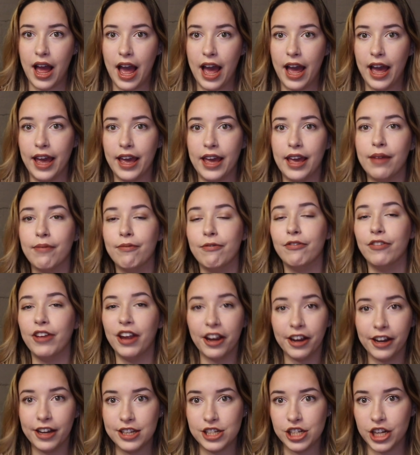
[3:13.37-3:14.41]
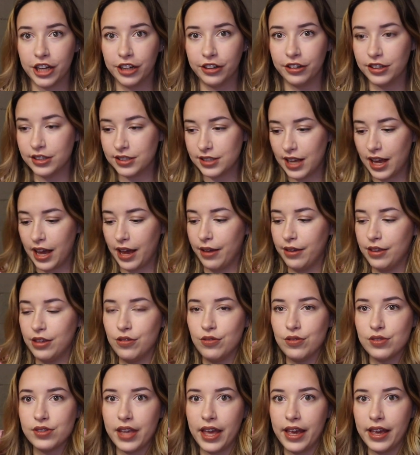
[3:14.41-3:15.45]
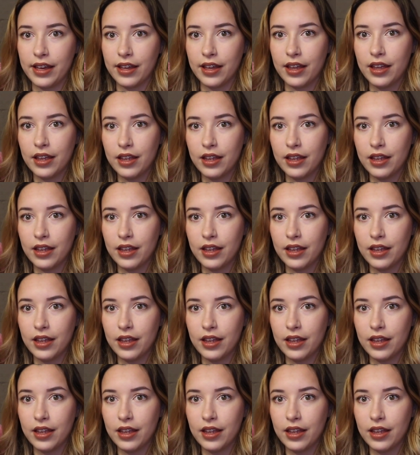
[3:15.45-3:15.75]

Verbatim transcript: I am very generous. I use like